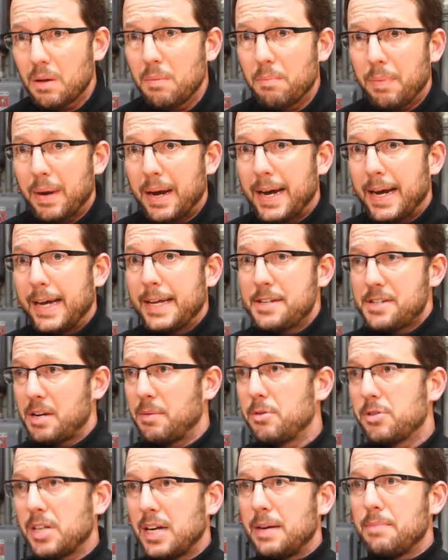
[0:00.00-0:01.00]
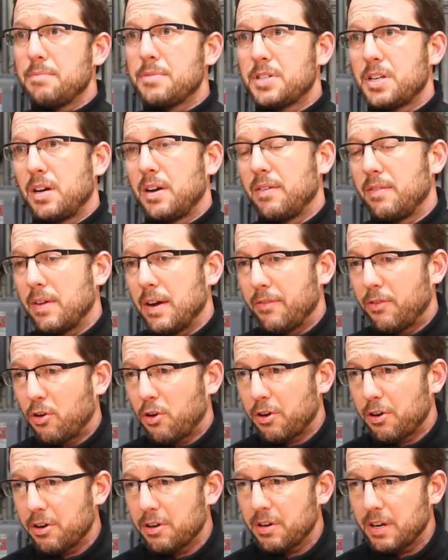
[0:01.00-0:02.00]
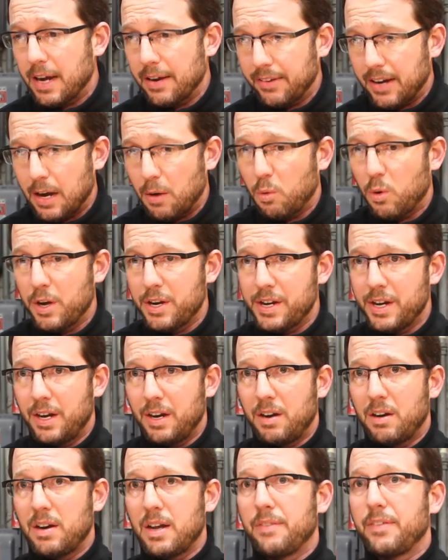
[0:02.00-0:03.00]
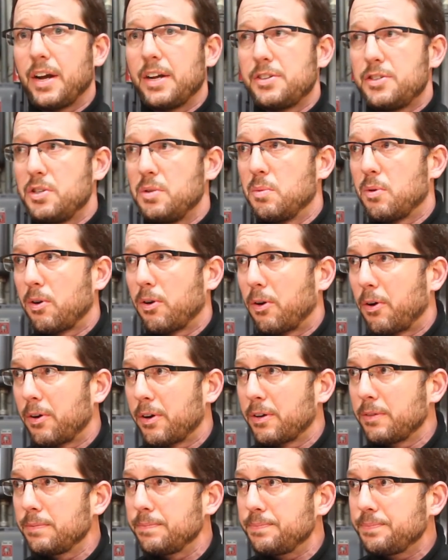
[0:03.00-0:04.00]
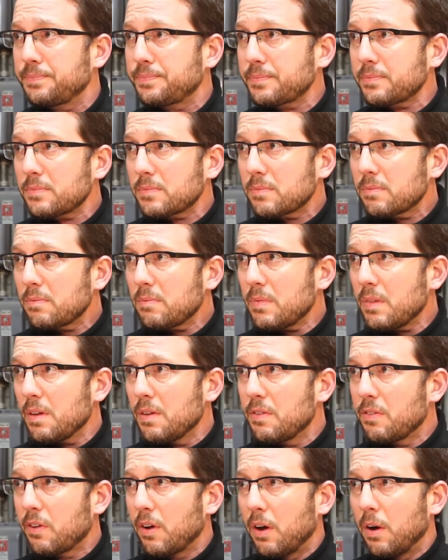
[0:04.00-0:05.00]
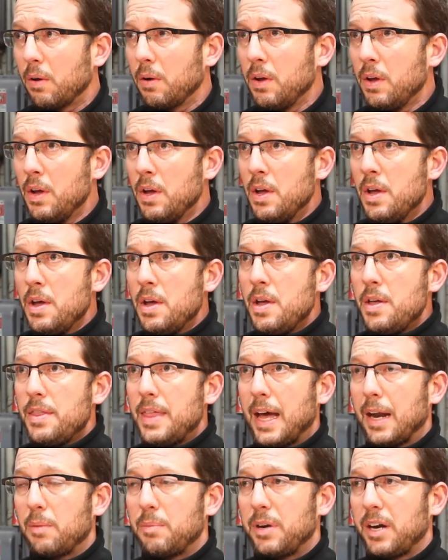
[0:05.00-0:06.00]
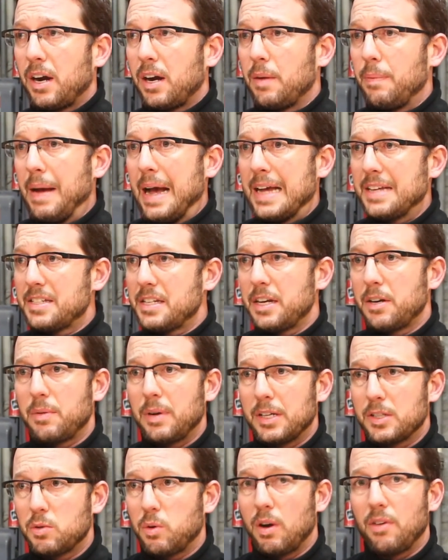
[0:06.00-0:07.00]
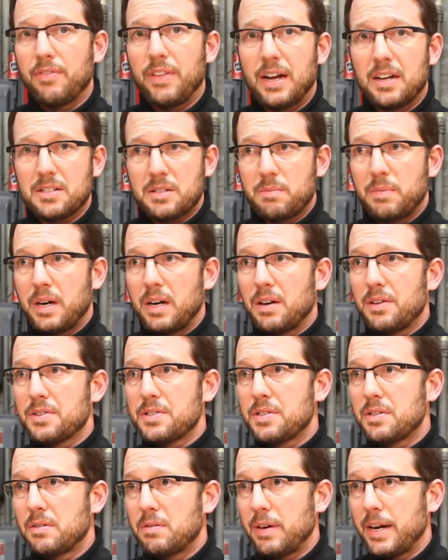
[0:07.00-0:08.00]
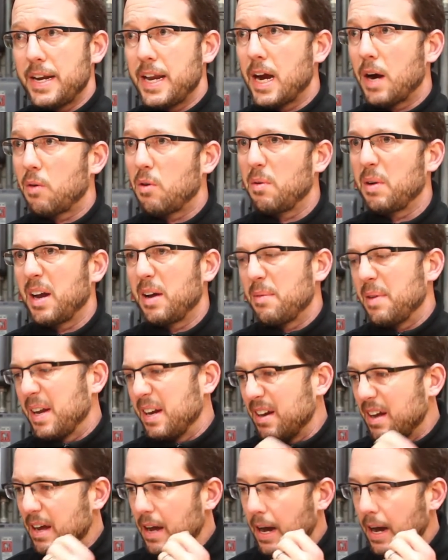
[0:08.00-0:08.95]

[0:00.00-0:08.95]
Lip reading: by summertime. So I've got 1 here, and I've got 2 more ordered. So that'll bring our capacity to around 12,000 barrels. Right now we're at about